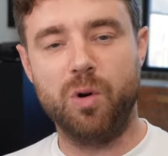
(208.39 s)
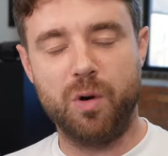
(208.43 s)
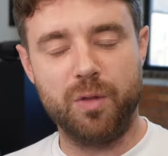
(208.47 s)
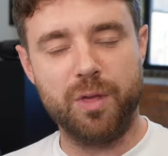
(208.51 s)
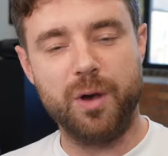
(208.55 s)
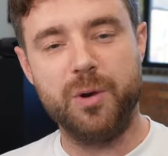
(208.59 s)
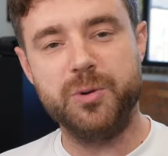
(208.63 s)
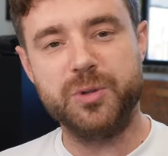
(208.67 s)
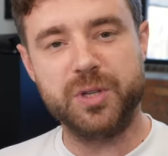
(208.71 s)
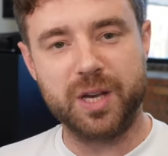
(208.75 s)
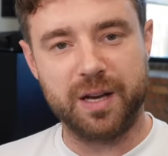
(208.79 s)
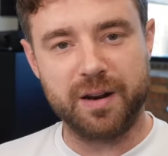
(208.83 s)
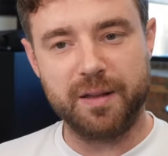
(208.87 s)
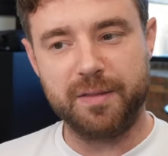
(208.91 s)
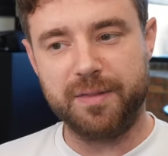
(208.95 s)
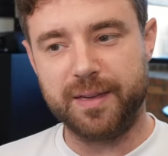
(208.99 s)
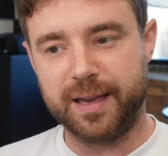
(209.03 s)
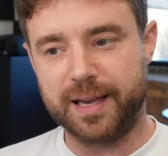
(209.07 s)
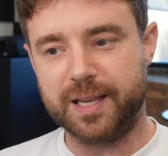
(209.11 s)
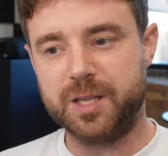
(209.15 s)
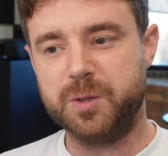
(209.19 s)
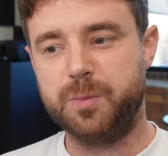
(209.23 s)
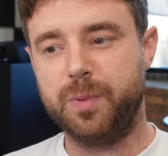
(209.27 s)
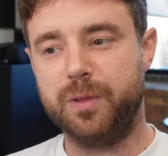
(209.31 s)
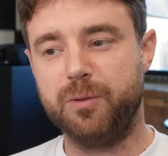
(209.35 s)
all those kind of
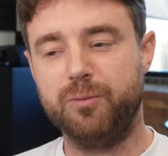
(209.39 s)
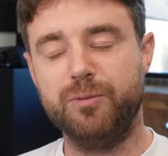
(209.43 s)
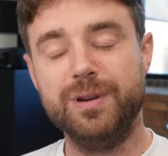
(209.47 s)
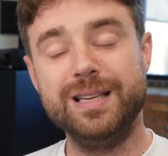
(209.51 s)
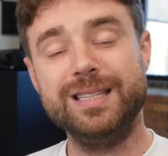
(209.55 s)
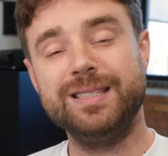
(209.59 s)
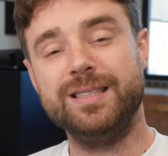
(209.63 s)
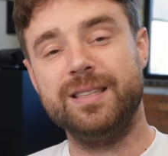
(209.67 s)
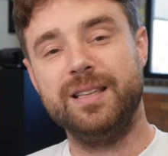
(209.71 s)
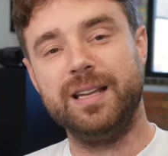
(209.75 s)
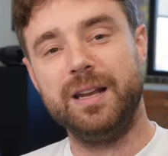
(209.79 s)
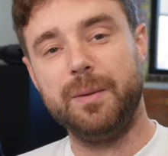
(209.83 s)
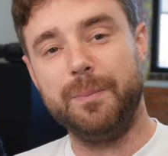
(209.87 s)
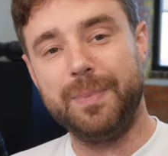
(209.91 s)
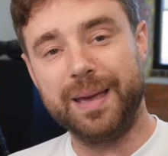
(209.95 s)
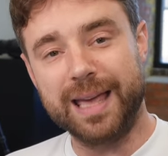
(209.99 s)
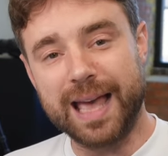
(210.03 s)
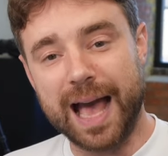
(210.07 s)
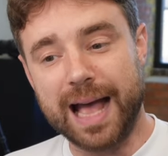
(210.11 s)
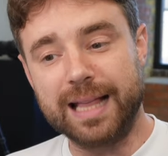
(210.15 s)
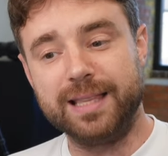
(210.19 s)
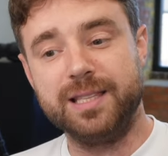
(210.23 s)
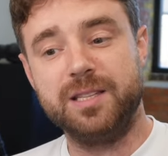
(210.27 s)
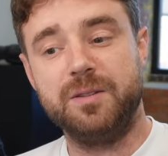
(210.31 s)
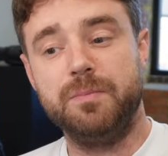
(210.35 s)
things, but the reason that it
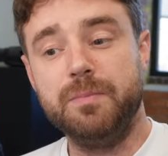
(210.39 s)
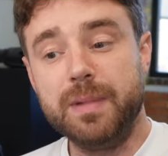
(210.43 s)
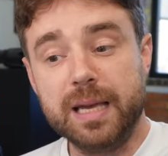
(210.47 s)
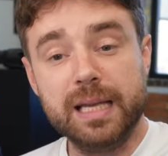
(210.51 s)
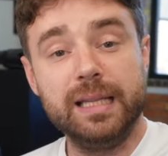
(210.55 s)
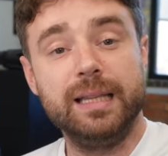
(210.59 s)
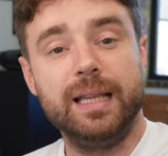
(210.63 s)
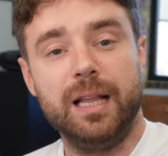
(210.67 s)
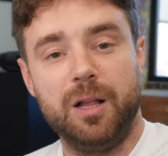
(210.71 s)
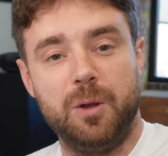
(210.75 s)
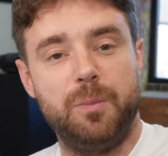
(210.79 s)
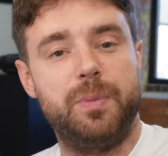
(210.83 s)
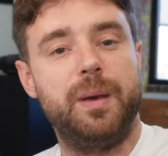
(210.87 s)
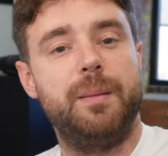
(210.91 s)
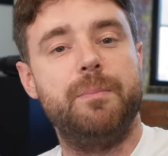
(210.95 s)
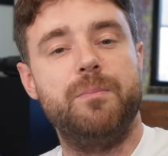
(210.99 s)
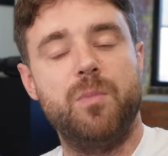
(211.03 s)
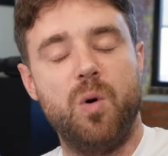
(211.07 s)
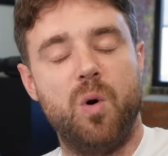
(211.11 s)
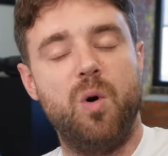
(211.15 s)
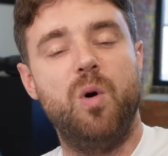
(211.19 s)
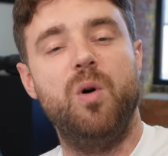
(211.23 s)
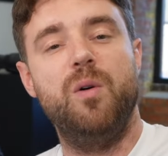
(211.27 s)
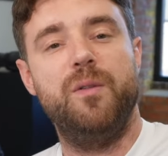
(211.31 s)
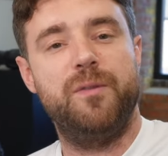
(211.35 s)
began to mean a little bit
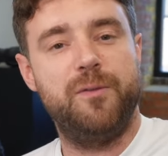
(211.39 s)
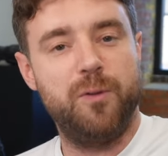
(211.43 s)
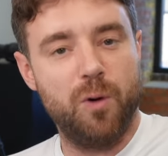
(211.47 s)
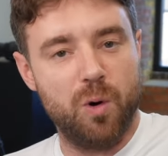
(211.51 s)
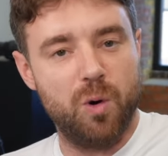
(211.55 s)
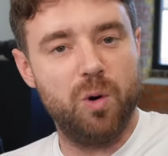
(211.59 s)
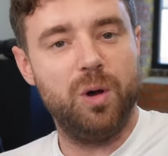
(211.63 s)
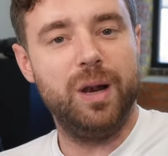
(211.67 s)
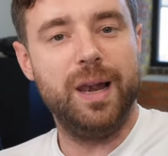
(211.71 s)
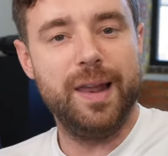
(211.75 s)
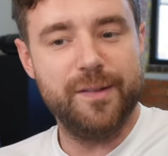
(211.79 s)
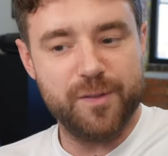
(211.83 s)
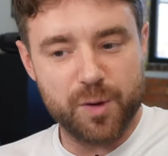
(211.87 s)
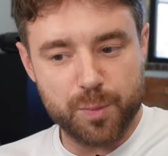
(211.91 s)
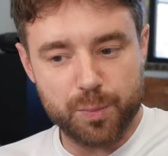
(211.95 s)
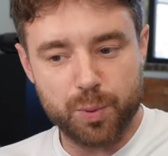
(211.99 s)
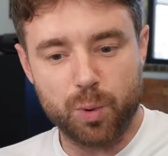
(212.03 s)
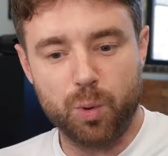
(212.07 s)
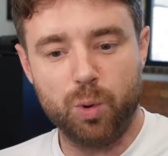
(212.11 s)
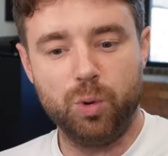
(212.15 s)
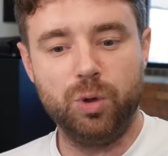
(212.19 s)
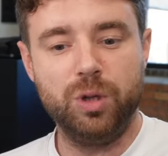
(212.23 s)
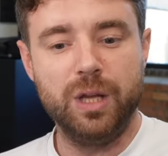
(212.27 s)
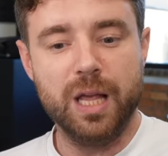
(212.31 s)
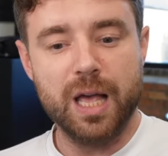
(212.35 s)
more for
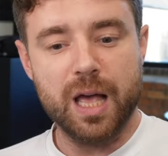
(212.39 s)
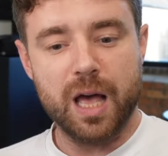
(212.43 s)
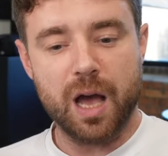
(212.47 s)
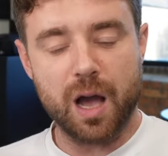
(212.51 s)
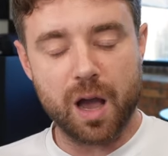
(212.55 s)
Liverpool